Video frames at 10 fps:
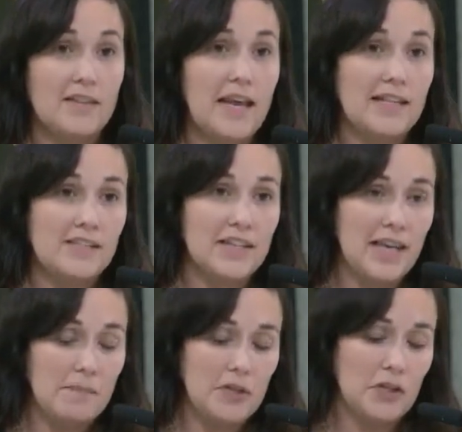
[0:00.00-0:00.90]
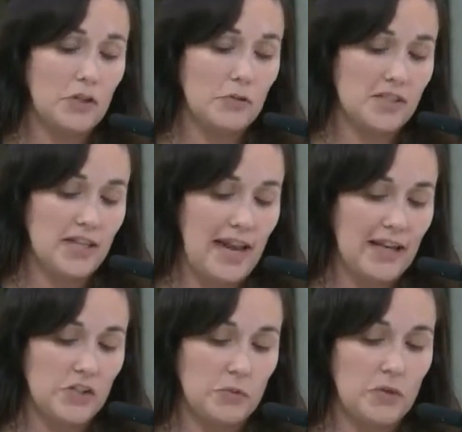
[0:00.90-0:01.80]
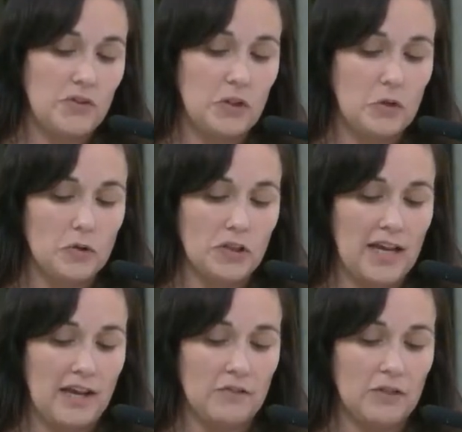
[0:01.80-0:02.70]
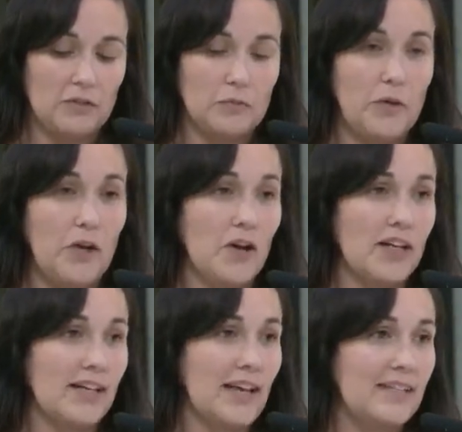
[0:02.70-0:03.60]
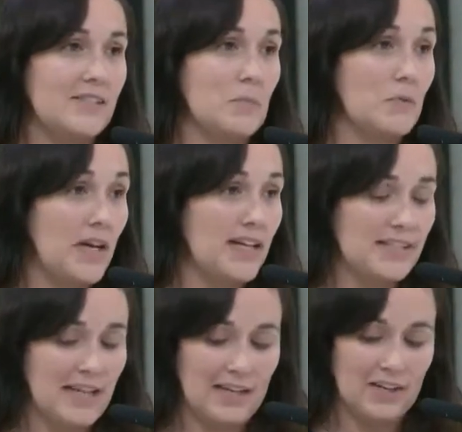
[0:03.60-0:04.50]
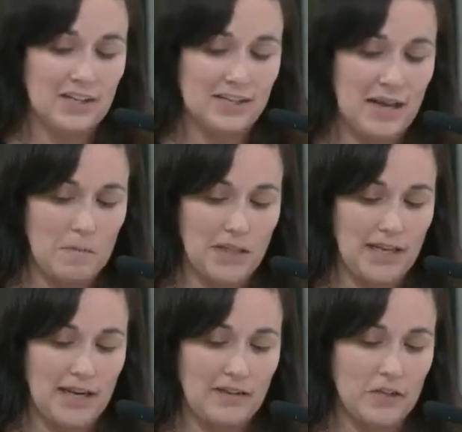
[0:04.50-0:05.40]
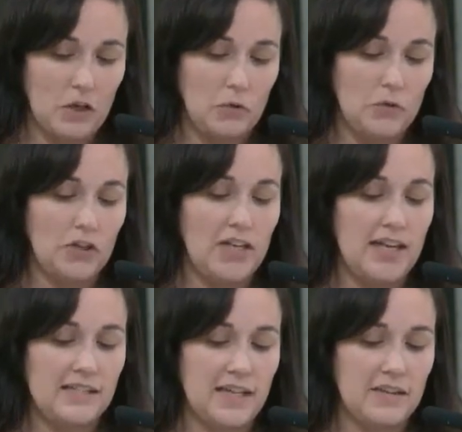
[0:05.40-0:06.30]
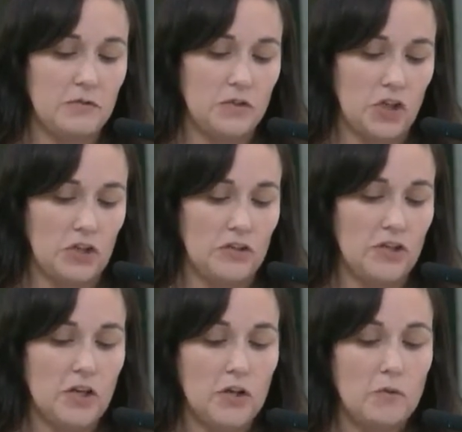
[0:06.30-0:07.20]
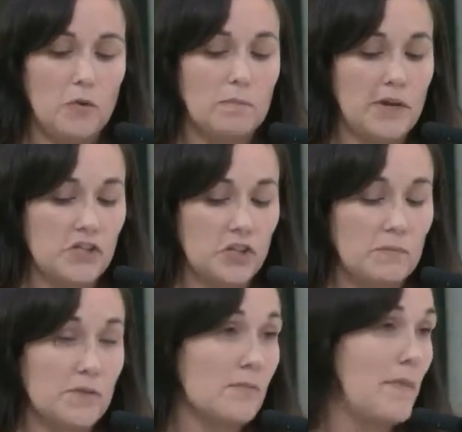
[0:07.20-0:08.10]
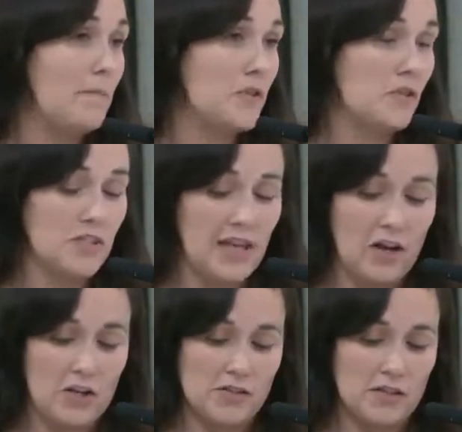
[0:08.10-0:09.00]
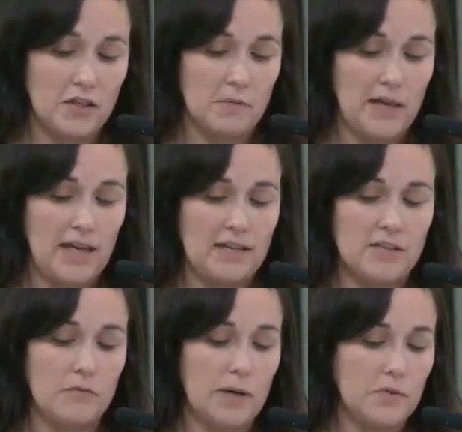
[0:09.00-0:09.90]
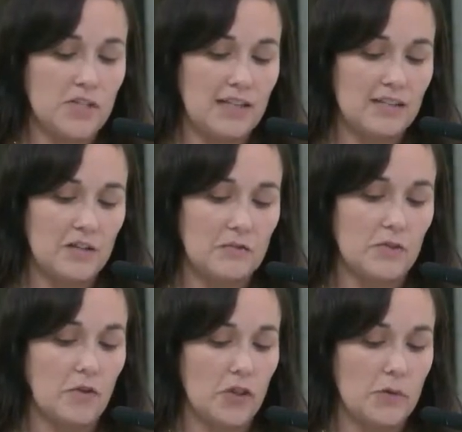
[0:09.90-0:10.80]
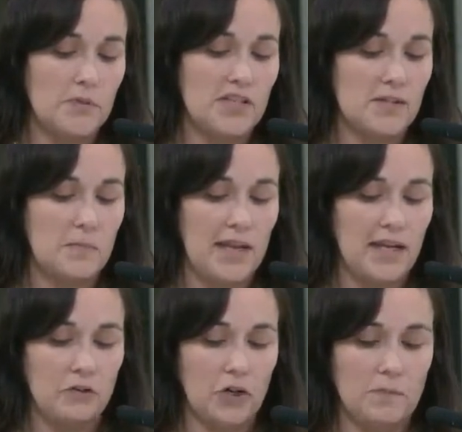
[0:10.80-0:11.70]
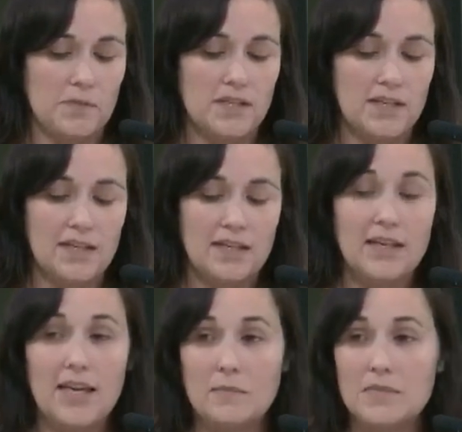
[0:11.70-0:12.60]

Then, to keep the close connection with the local level, we organised a pre-synodal assembly in Athlone on the 18th of June, where bishops, members of diocesan committees, and representatives of other participating groups came